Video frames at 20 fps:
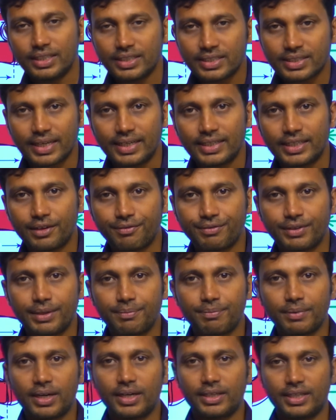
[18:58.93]
this kind of
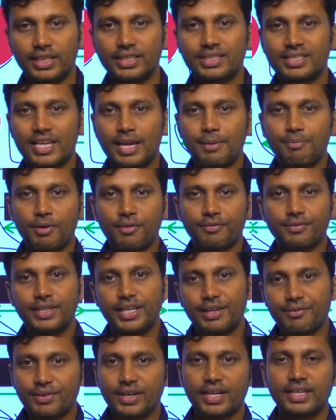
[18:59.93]
uh, this type of
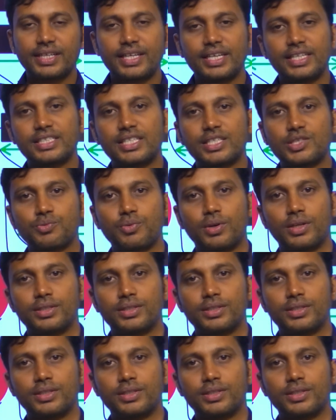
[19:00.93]
difficult cases